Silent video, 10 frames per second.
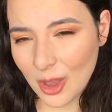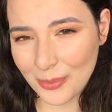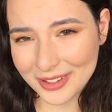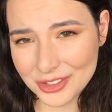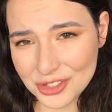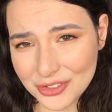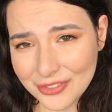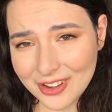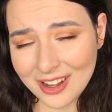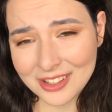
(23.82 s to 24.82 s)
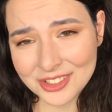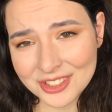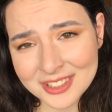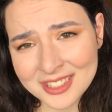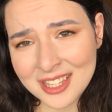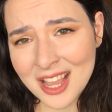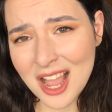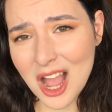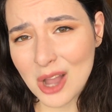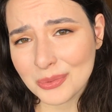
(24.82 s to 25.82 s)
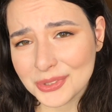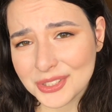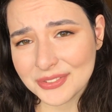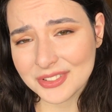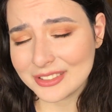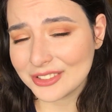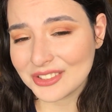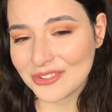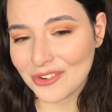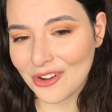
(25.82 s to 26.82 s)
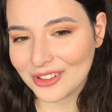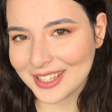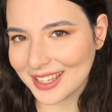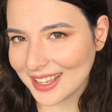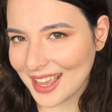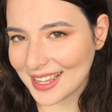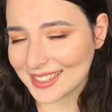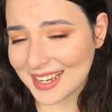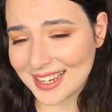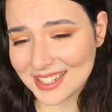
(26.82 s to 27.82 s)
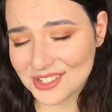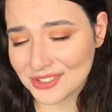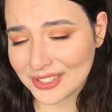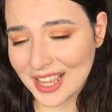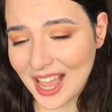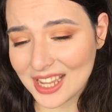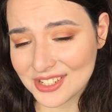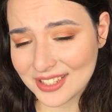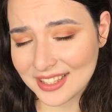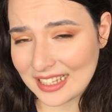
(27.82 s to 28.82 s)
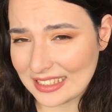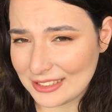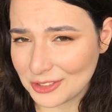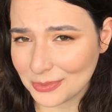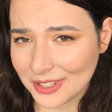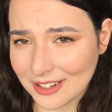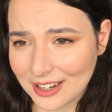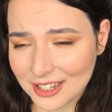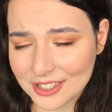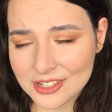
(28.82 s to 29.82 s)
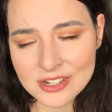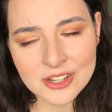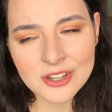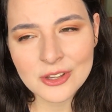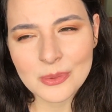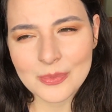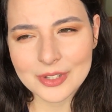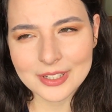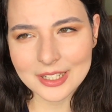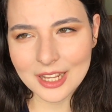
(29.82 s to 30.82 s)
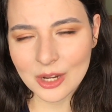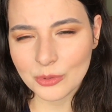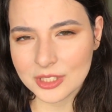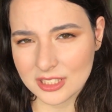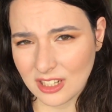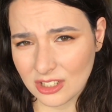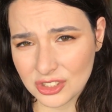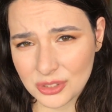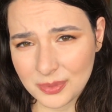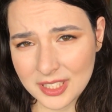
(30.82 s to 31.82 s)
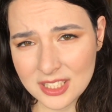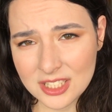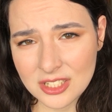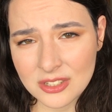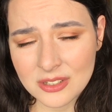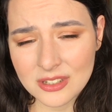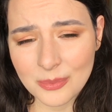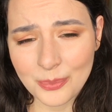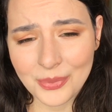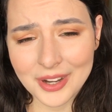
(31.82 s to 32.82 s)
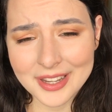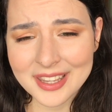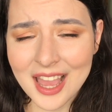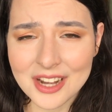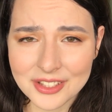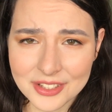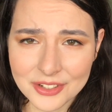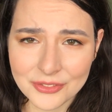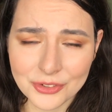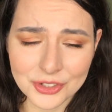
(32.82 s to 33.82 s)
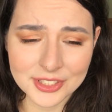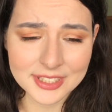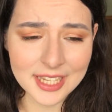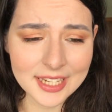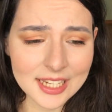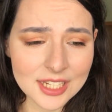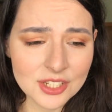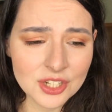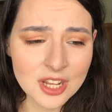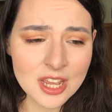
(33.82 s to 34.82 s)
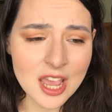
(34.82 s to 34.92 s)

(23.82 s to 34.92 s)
a bunch of others. I was even scrolling and actually adding things to my cart, but I wasn't contemplating buying anything for a second.